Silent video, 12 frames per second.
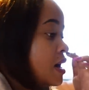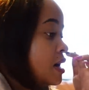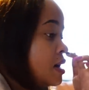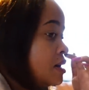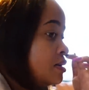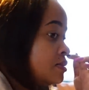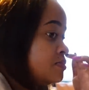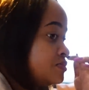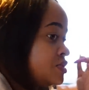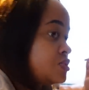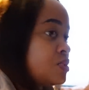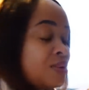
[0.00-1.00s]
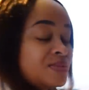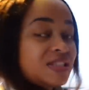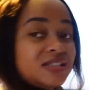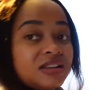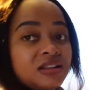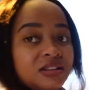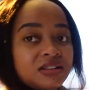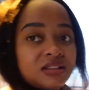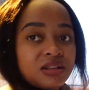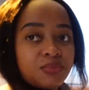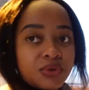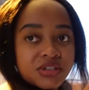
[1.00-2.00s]
So I'm still in
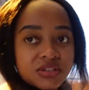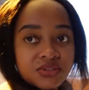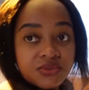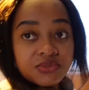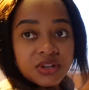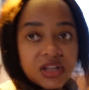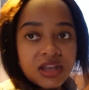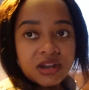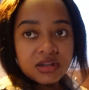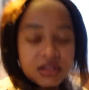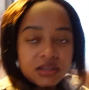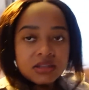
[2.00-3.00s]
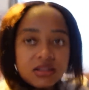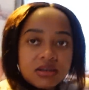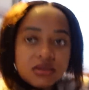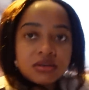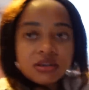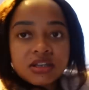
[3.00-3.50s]
the process of clearing the